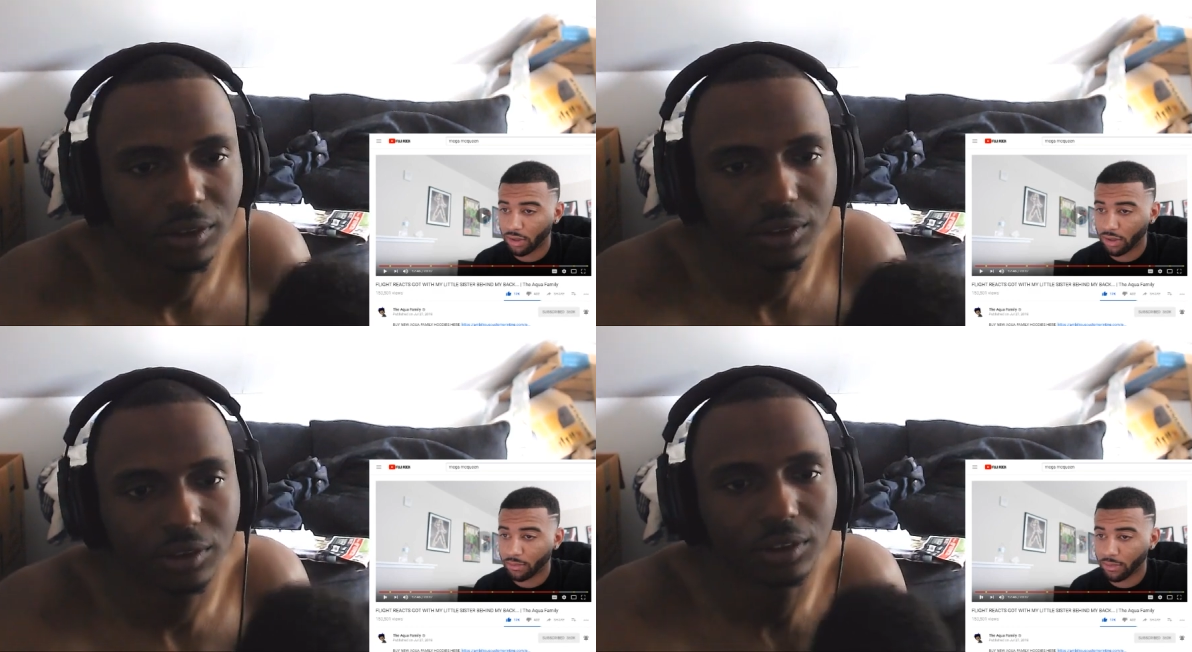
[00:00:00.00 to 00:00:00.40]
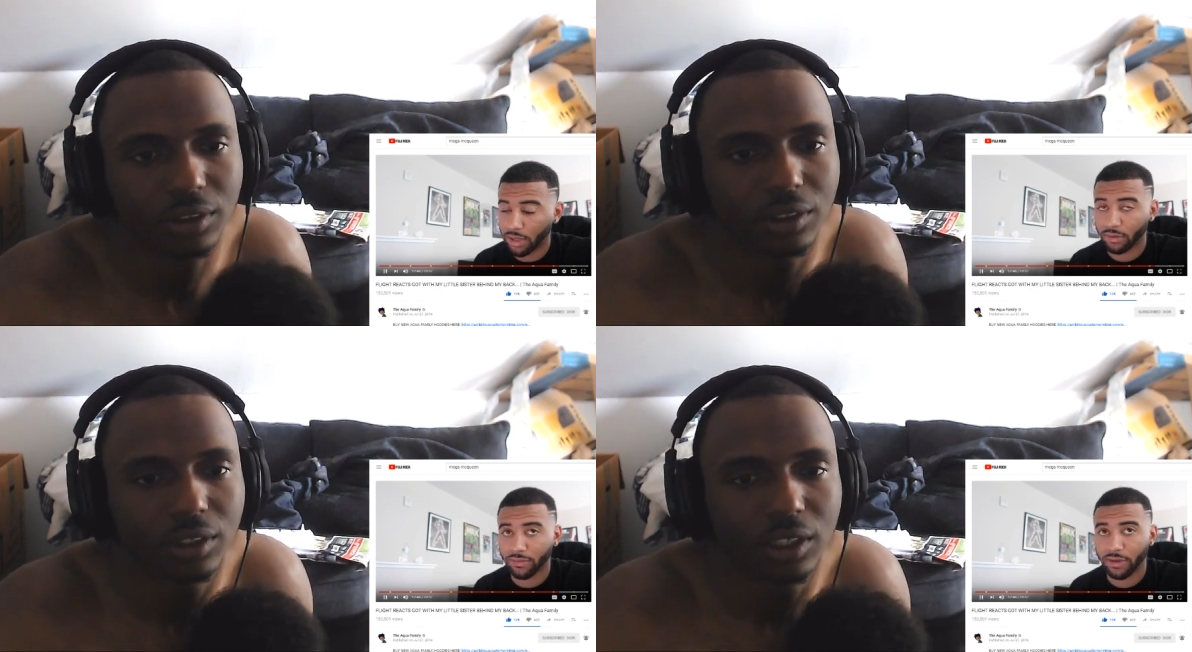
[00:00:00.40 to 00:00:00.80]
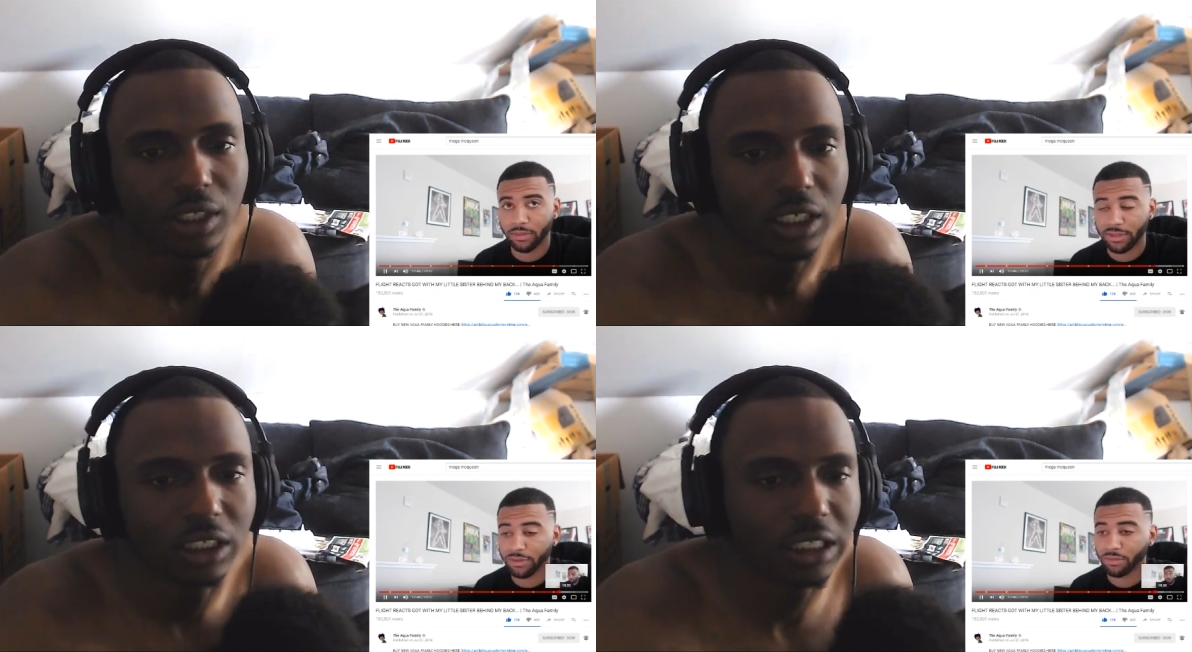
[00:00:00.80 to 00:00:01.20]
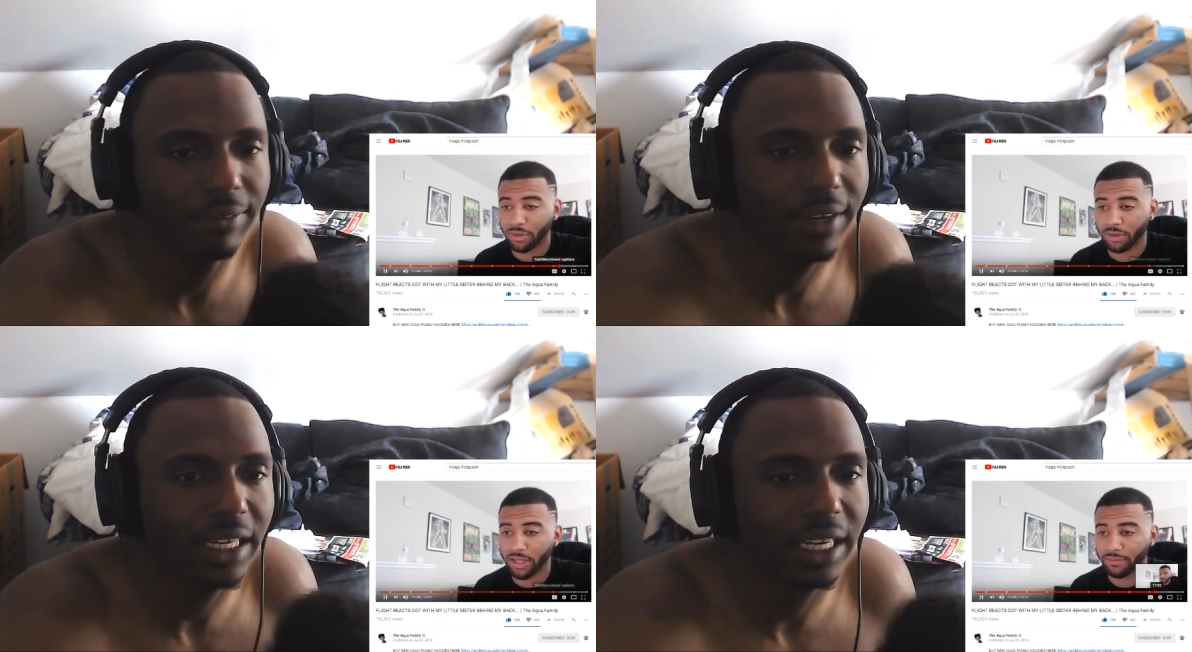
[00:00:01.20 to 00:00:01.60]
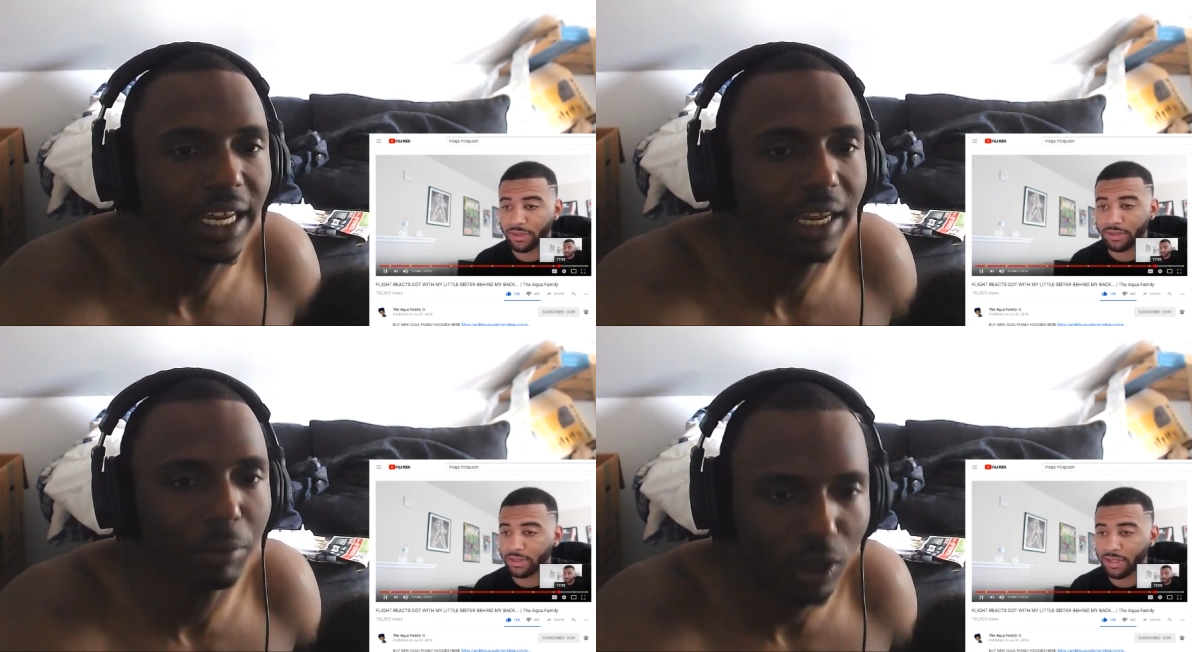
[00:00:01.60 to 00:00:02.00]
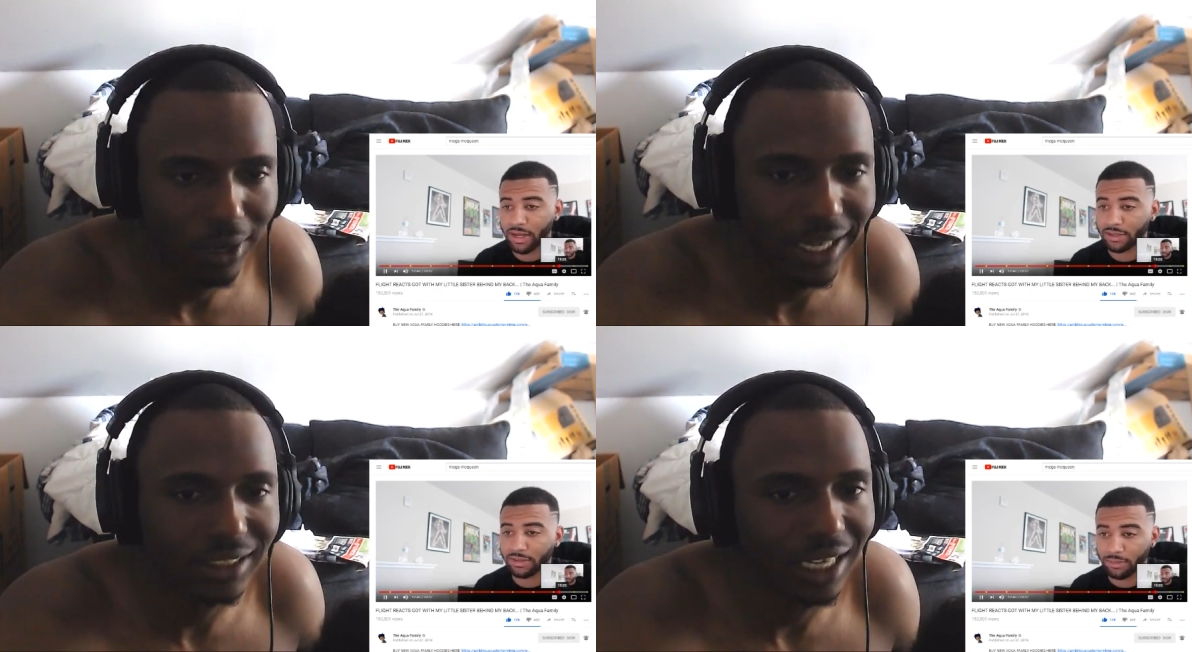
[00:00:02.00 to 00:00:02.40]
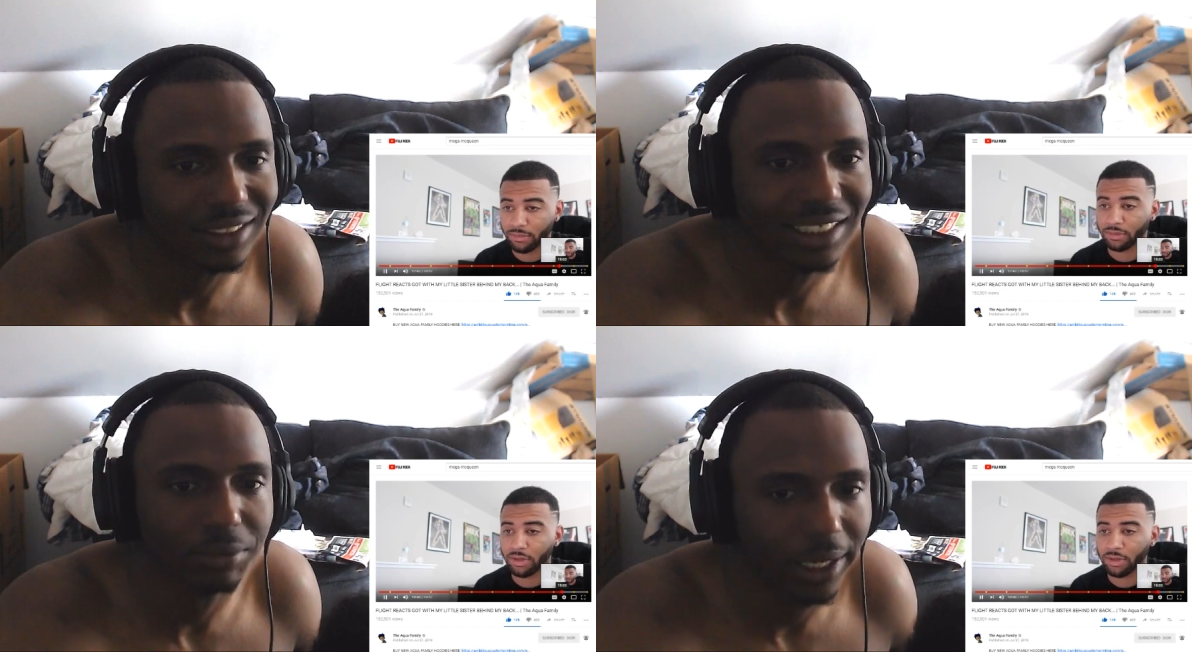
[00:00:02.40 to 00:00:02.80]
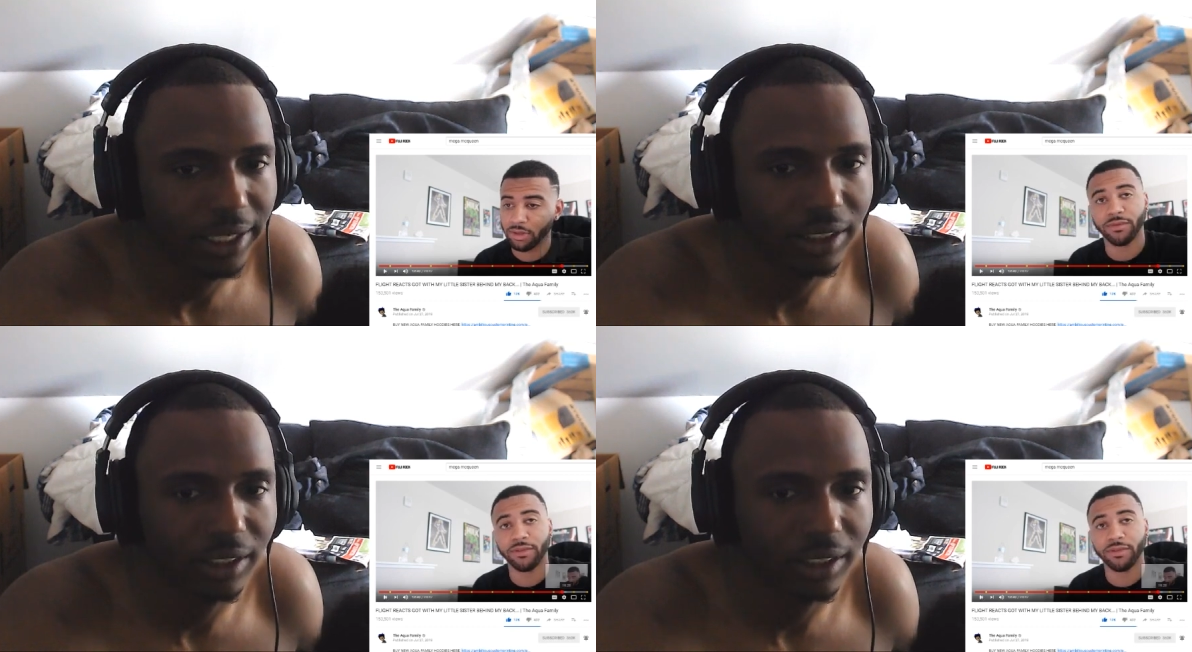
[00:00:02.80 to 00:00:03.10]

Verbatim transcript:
Speaker 1: um, Oliver family. Because if he did that in McQueen's house, that's petty.